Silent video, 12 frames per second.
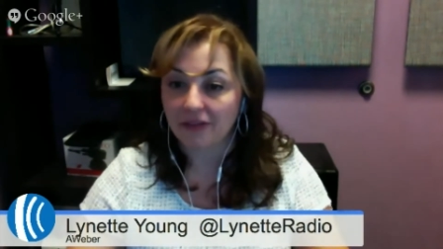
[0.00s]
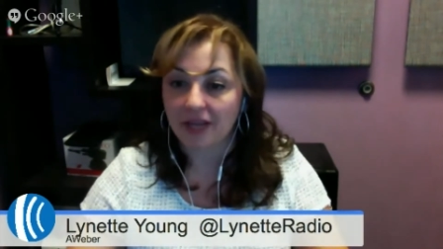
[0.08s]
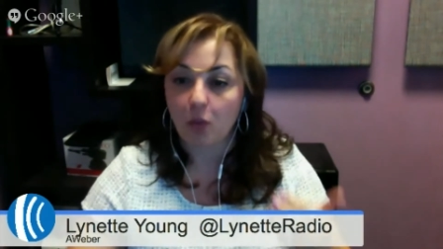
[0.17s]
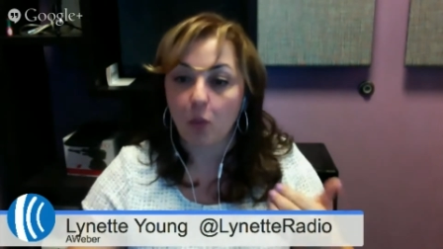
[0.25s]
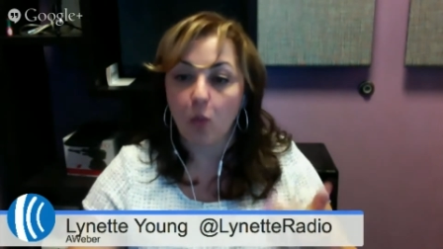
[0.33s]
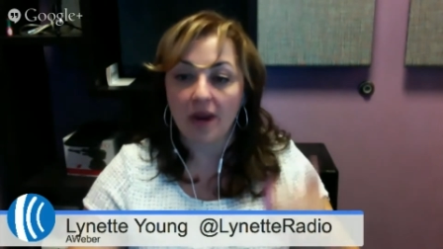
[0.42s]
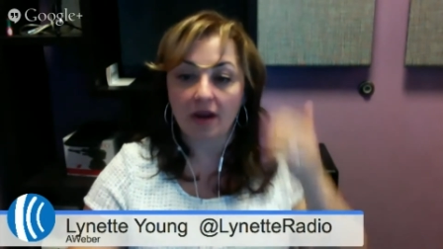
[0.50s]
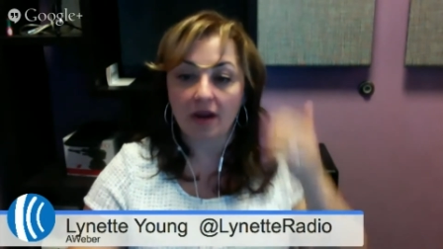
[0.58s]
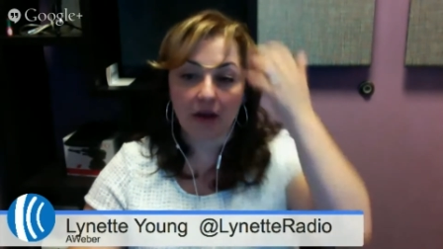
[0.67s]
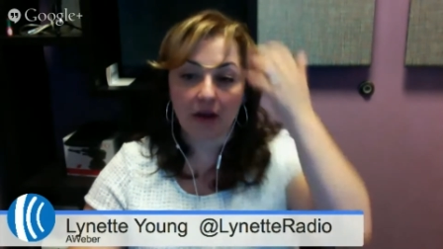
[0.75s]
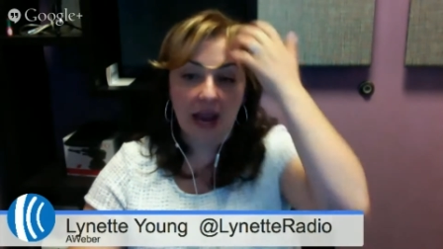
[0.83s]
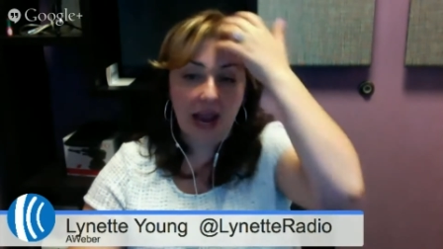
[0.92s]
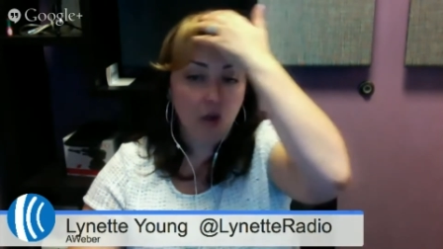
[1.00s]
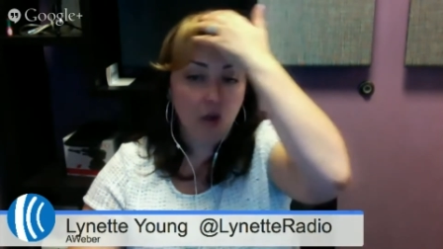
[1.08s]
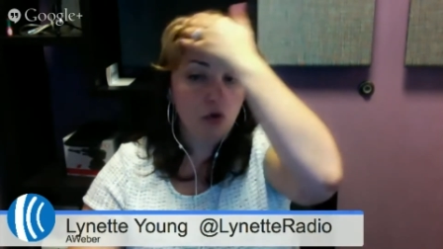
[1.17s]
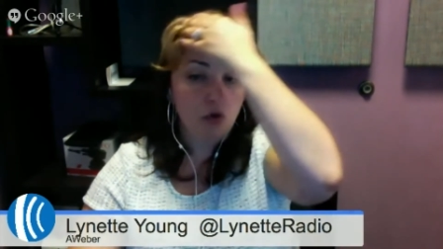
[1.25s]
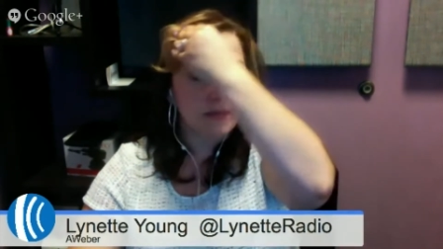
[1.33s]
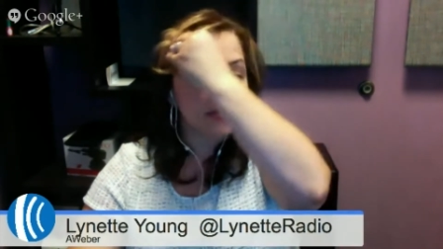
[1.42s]
Like
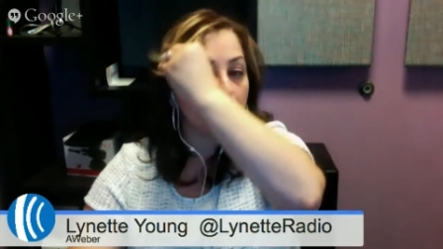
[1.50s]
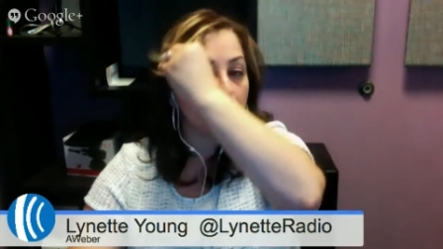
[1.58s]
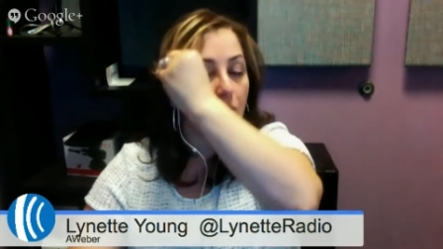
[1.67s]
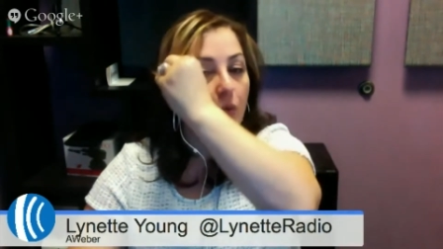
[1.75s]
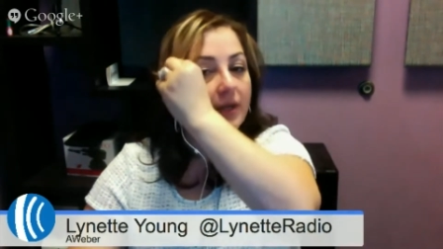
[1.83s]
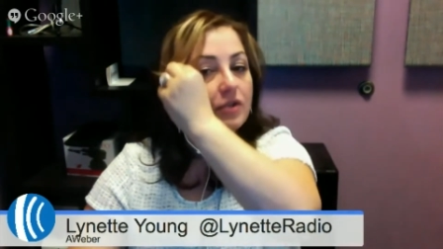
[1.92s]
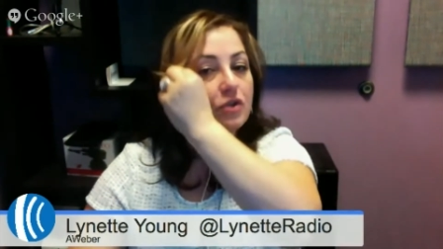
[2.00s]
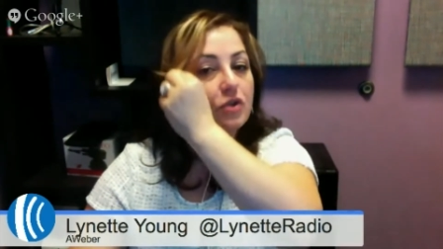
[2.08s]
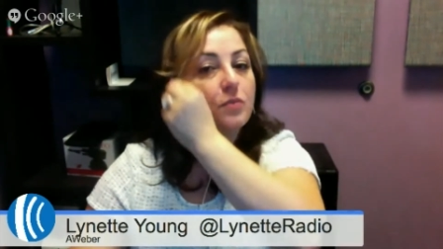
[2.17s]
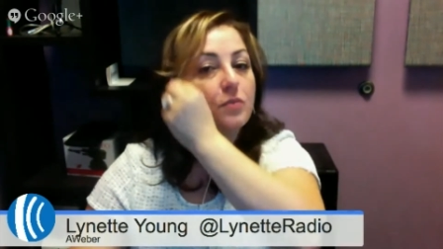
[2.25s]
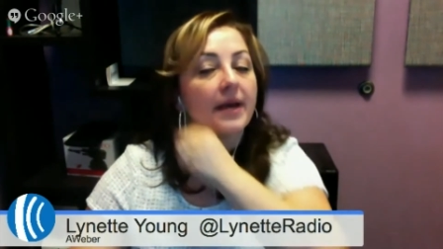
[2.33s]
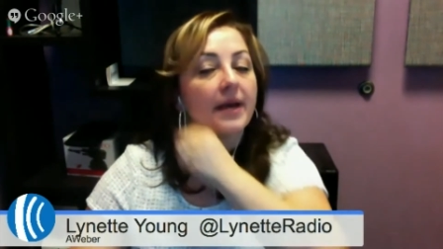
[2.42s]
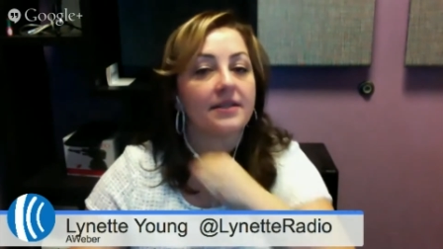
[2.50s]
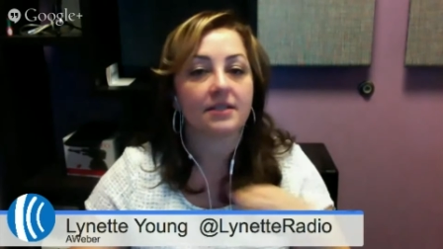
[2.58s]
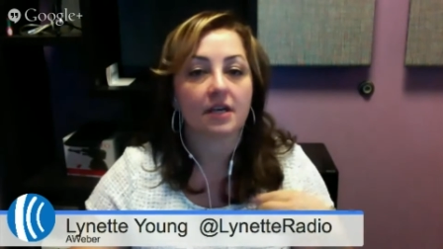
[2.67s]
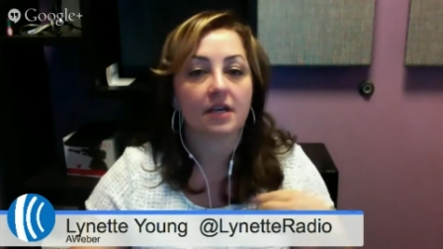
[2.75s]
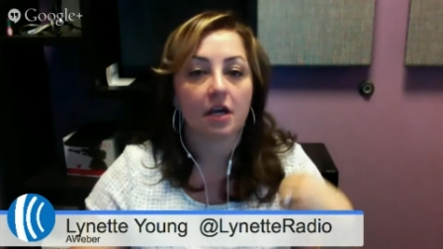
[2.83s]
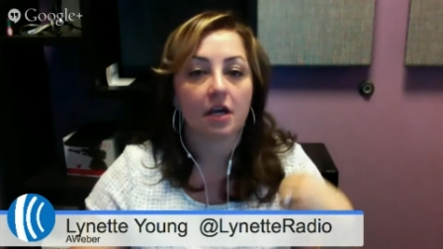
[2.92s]
how are people going to
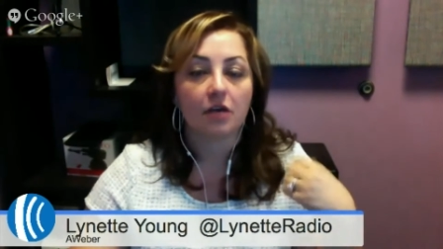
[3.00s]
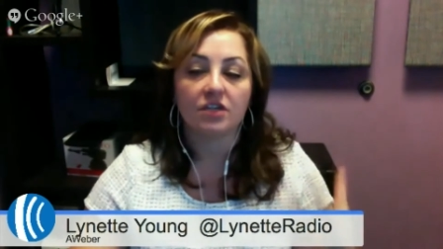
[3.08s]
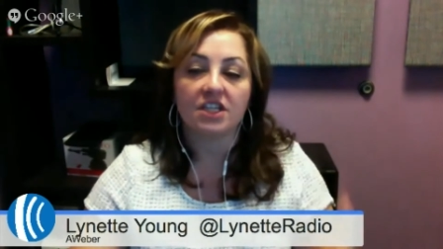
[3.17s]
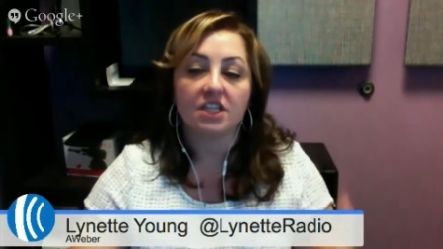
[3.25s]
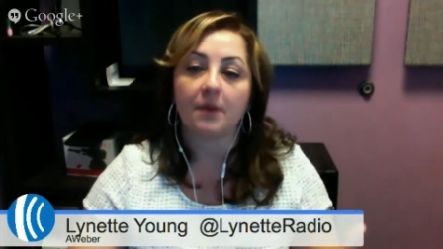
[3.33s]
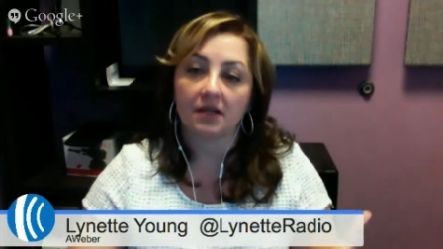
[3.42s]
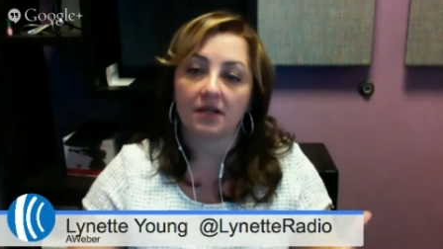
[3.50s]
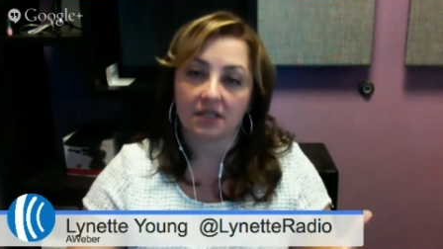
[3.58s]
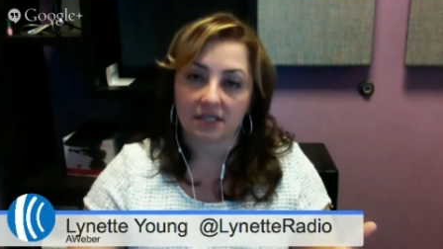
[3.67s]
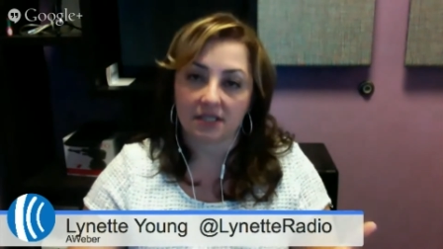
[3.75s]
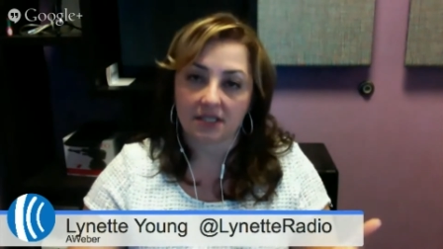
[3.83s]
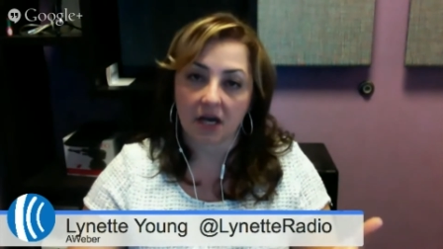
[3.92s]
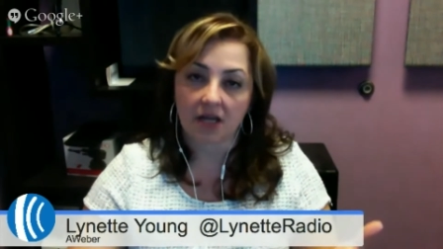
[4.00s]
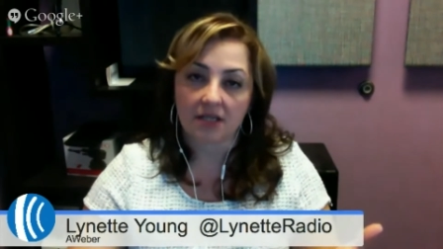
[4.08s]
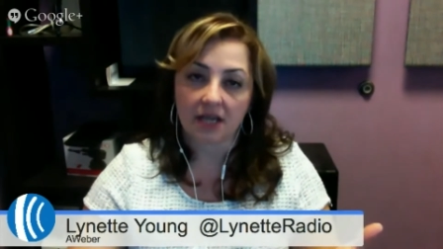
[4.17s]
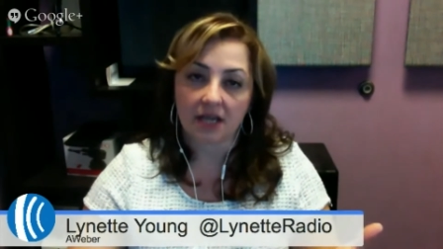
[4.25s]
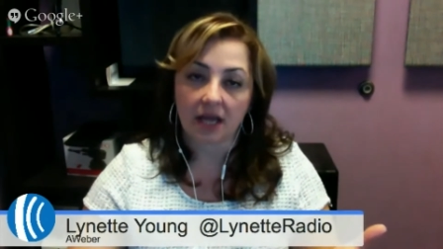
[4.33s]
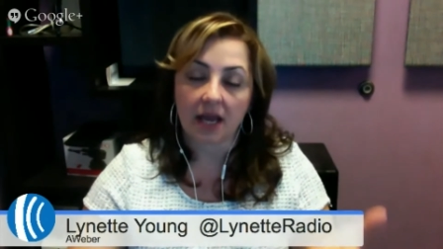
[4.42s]
best respond to this
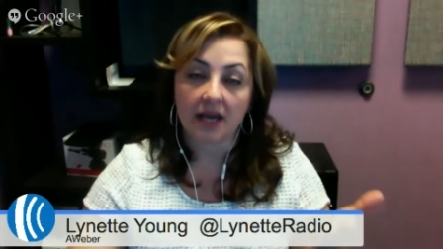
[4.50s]
content?